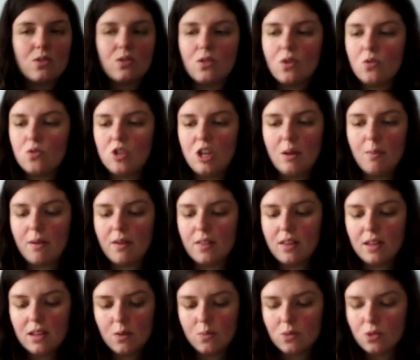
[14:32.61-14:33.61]
so cheap. I
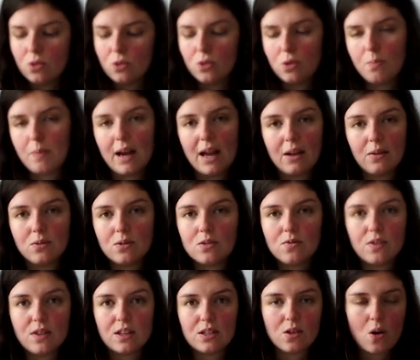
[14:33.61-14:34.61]
think it was £2
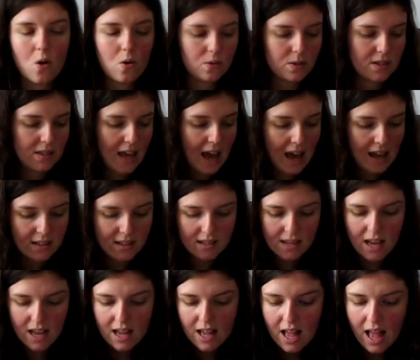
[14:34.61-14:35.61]
for this whole set.
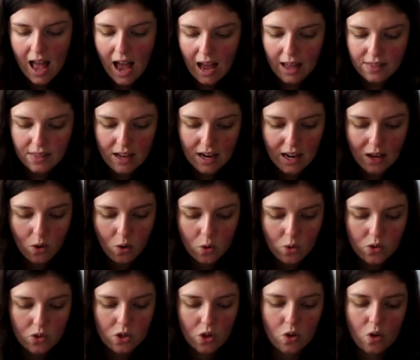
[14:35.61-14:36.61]
And then I
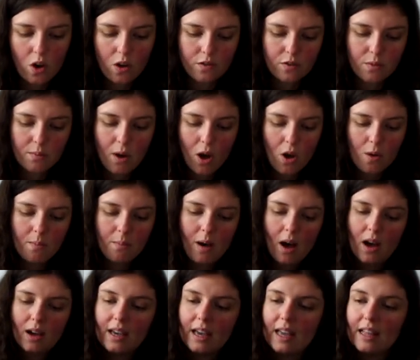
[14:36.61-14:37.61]
also got from Home
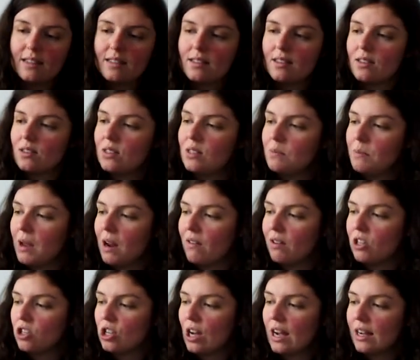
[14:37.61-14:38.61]
Bargains the
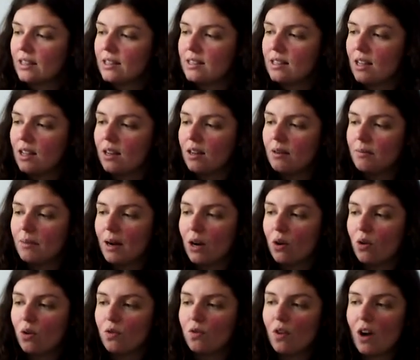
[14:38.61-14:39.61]
Spear & Jackson
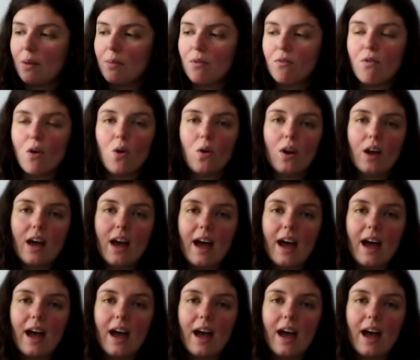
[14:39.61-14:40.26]
microfiber roller